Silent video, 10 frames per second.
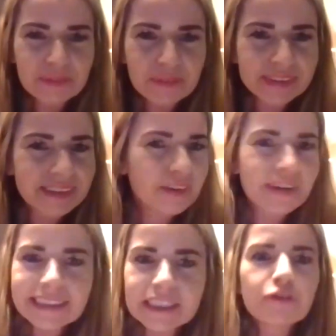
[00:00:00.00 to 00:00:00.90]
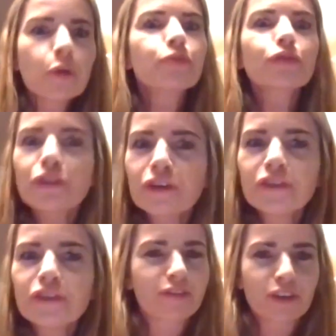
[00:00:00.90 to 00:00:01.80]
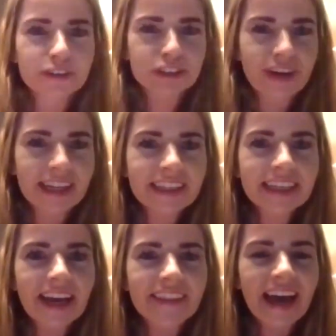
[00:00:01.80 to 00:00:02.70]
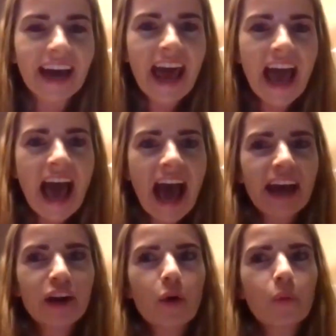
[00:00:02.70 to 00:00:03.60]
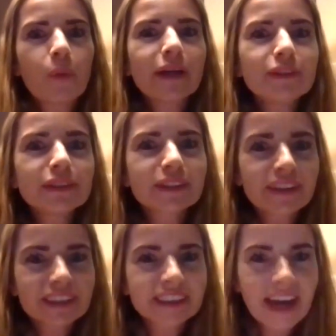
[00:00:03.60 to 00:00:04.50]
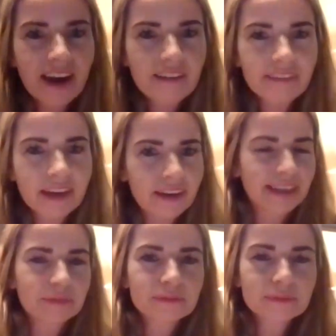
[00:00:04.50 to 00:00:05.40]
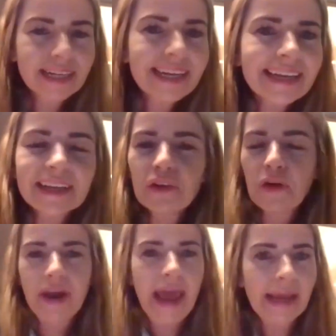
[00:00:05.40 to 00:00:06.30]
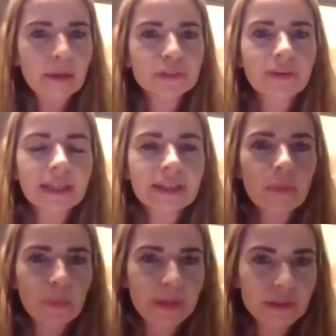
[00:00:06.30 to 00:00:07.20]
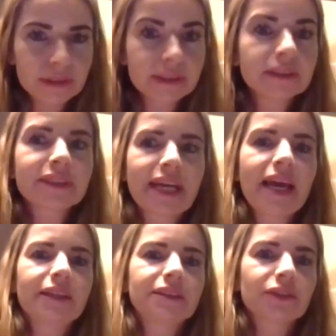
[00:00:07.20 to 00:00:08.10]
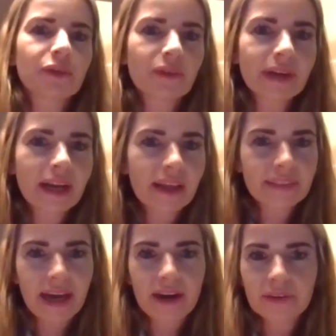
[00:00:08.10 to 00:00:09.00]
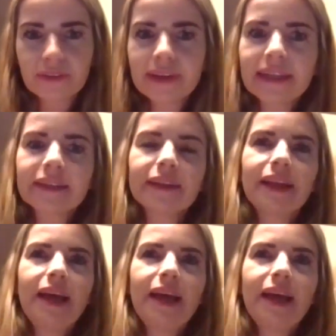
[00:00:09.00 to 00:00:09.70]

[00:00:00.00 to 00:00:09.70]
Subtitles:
not asking for proof, of course, or anything like that. And when you start sharing, okay, clearly not names or anything, but when you say a story like that, or a little